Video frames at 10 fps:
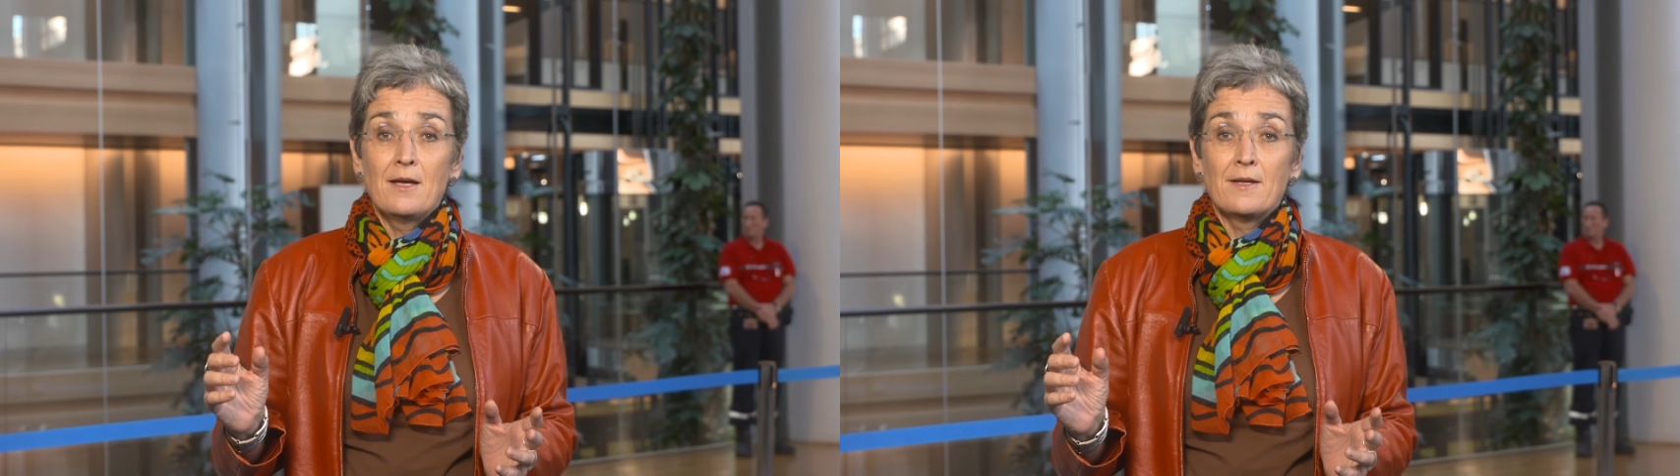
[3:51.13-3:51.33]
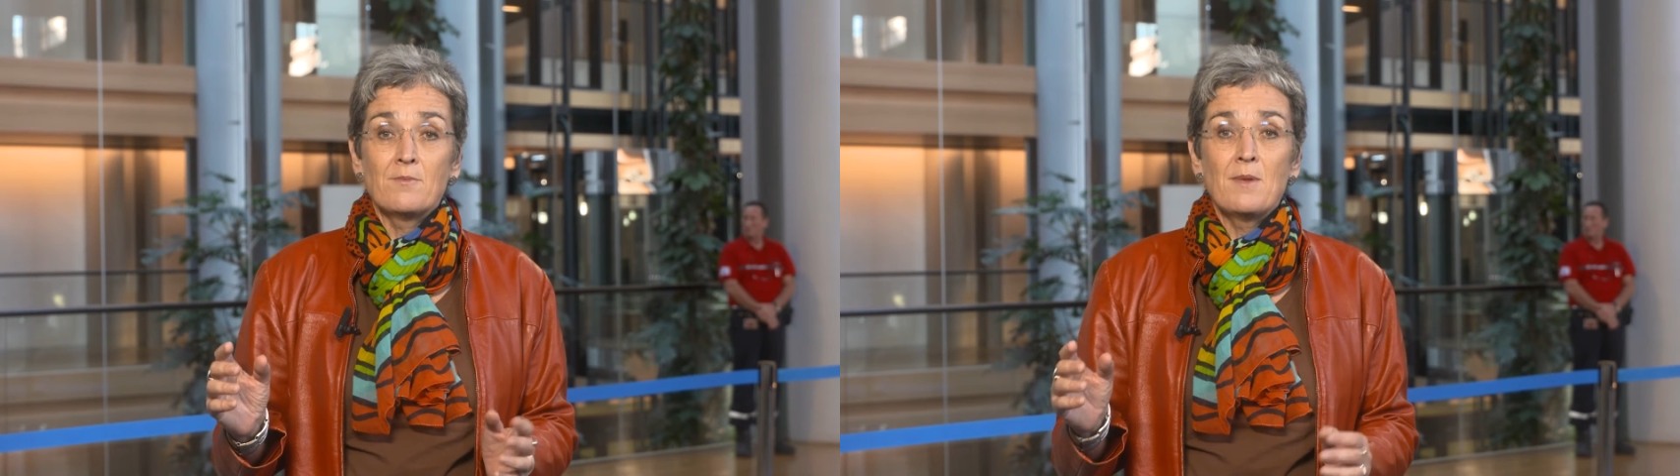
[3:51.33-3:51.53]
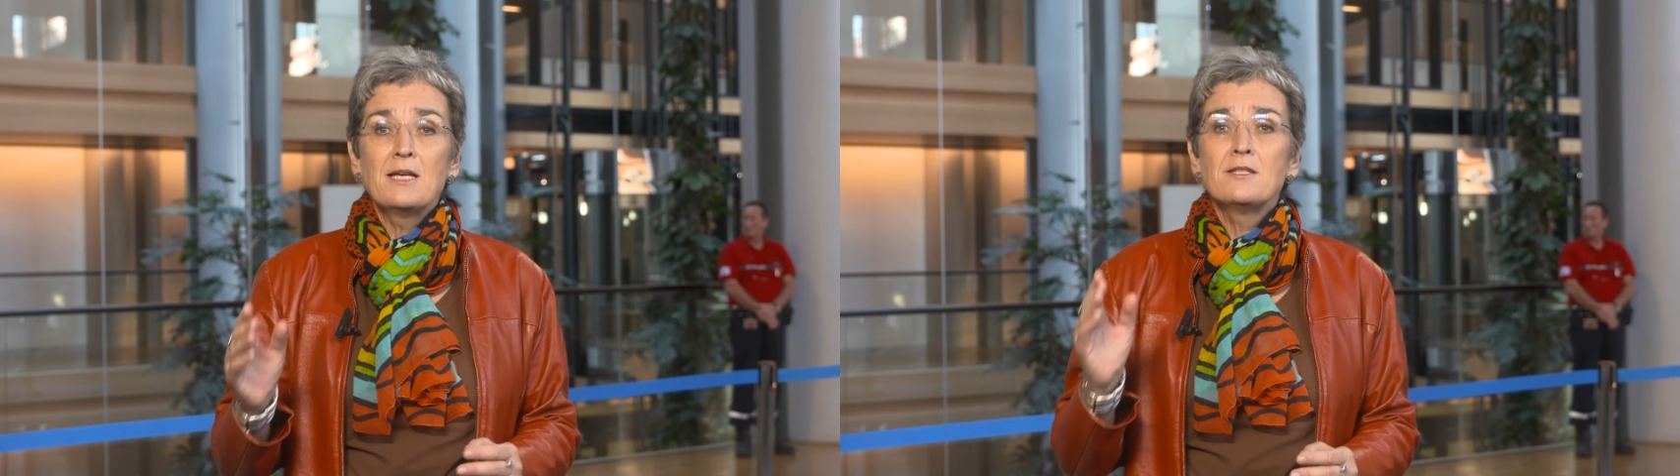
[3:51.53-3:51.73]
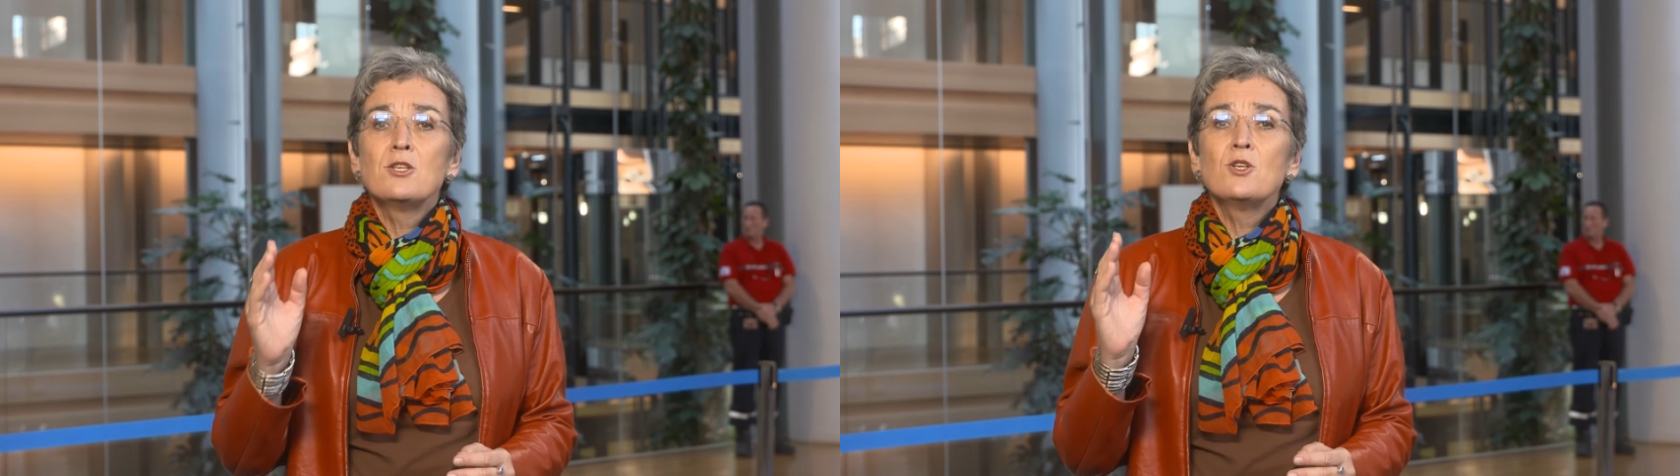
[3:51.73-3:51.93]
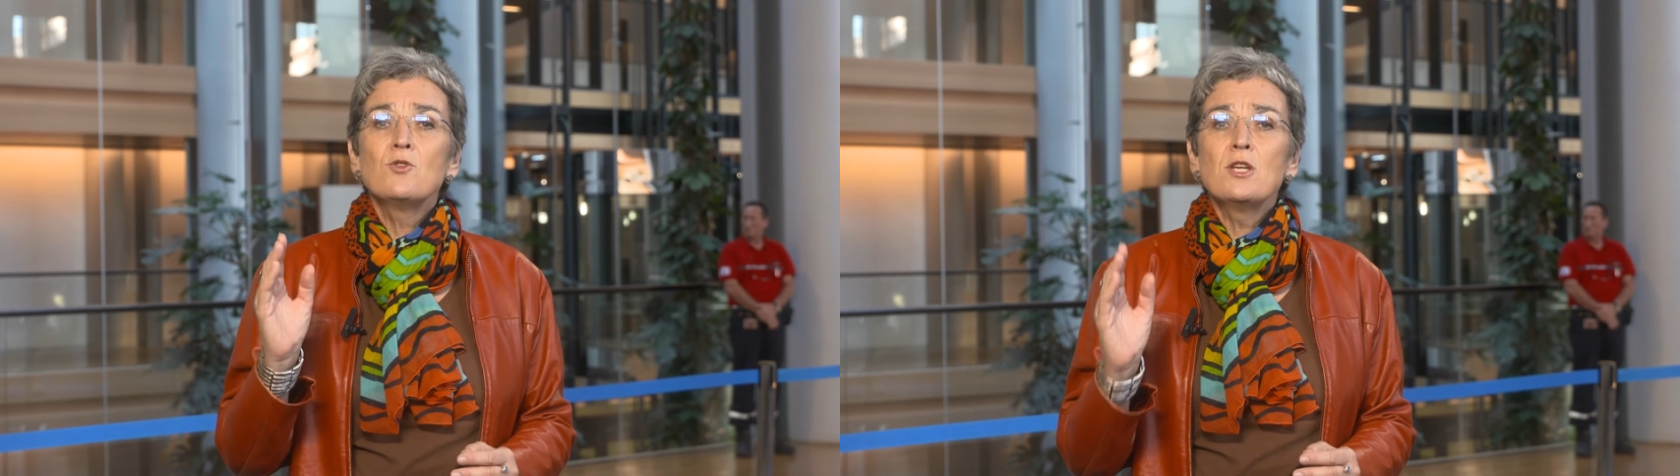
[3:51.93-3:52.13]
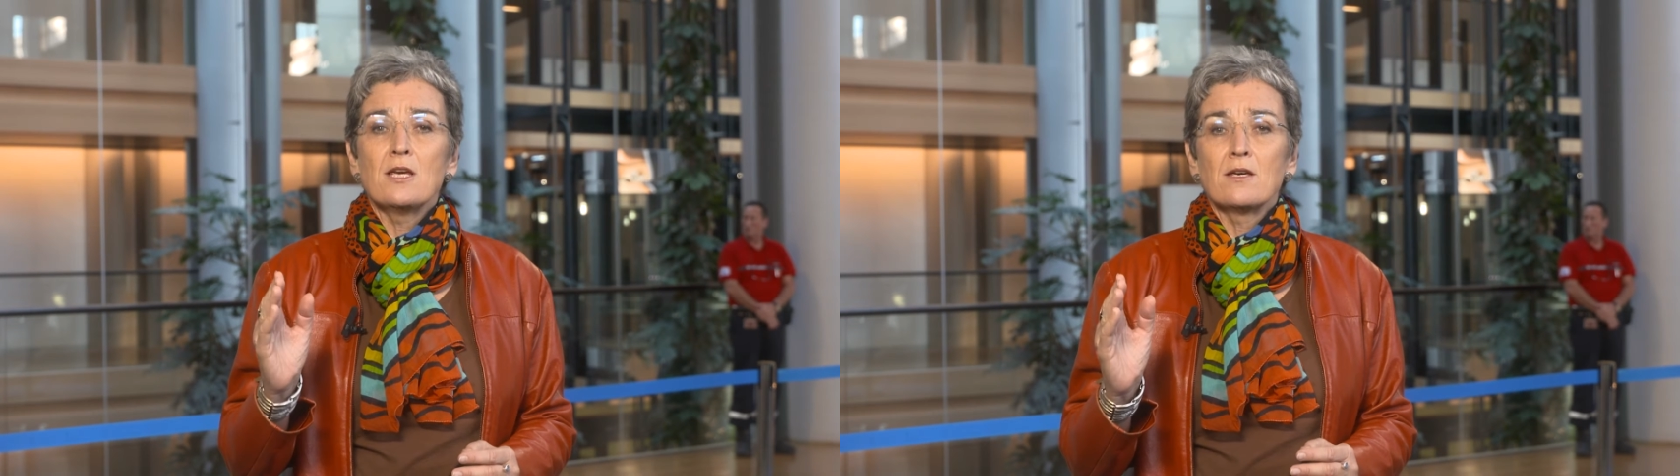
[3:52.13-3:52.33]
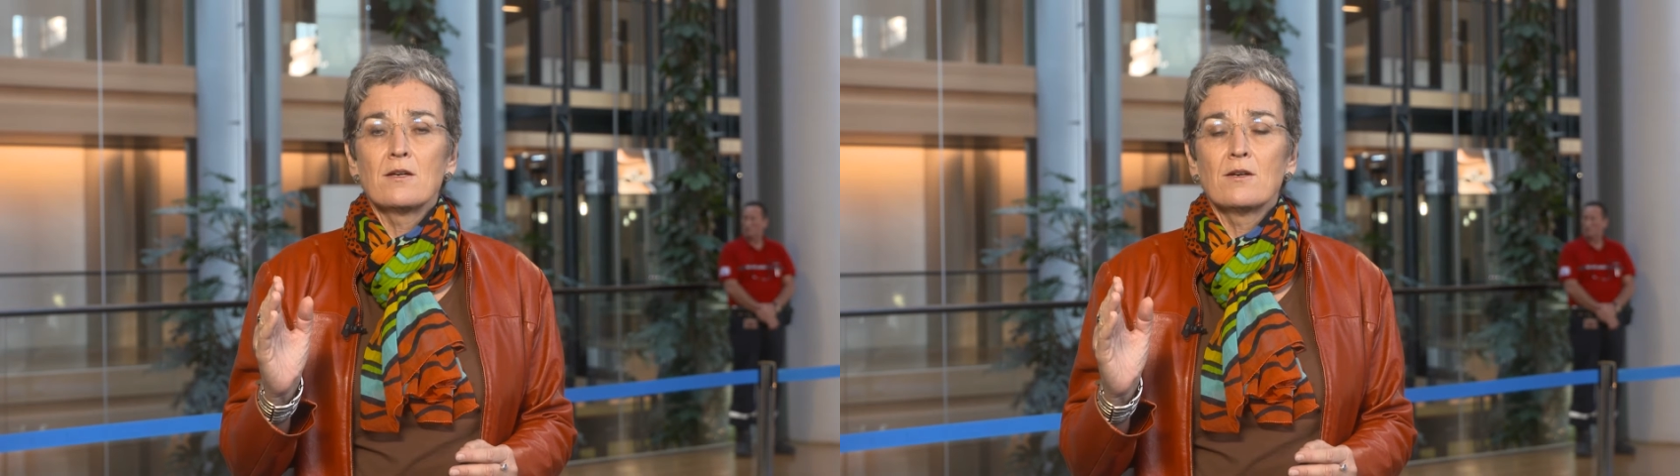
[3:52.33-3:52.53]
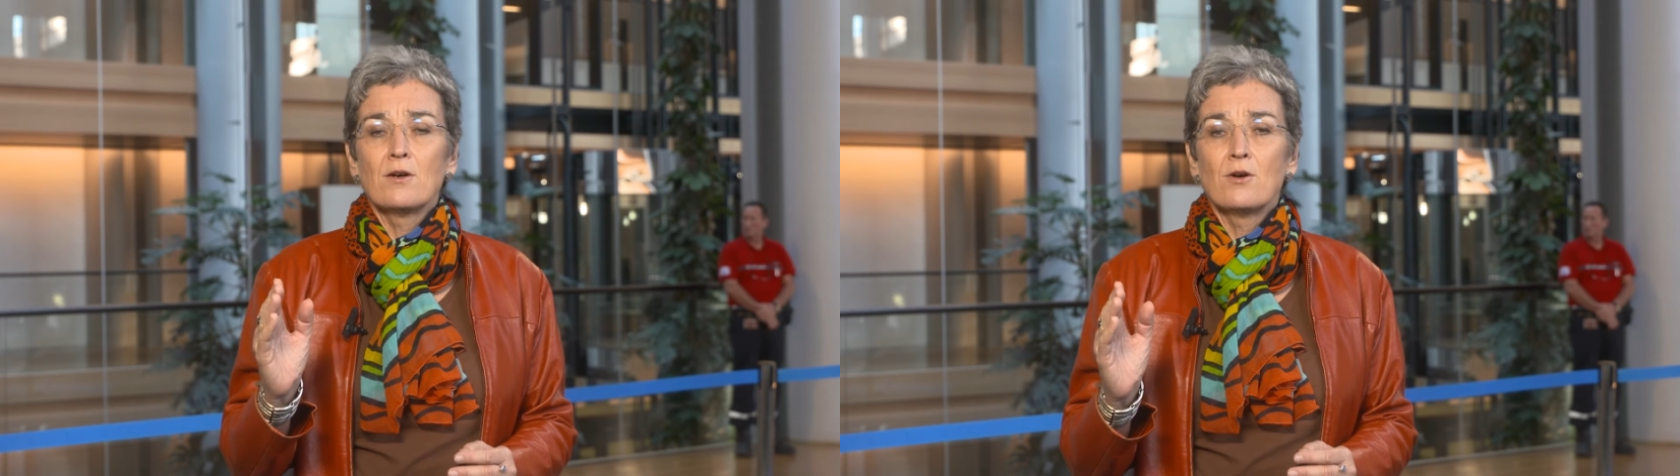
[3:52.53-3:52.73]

that makes it unique